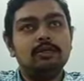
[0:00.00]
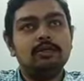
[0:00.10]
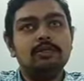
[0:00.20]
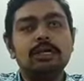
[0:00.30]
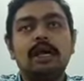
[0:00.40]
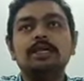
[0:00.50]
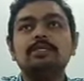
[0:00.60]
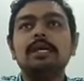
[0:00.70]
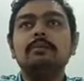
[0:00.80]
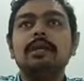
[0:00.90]
See,
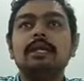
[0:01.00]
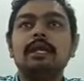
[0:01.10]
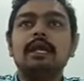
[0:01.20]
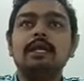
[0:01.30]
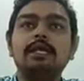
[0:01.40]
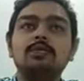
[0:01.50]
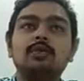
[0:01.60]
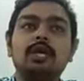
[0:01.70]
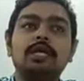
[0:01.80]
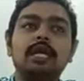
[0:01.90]
ICA material at least
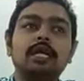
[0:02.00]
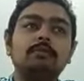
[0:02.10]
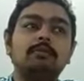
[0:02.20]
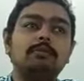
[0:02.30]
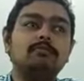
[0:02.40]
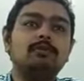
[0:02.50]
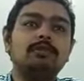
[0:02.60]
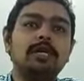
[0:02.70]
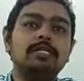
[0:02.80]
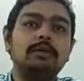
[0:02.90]
one time before
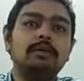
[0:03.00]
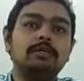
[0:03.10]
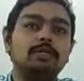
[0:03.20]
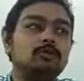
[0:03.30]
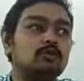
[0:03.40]
the examination you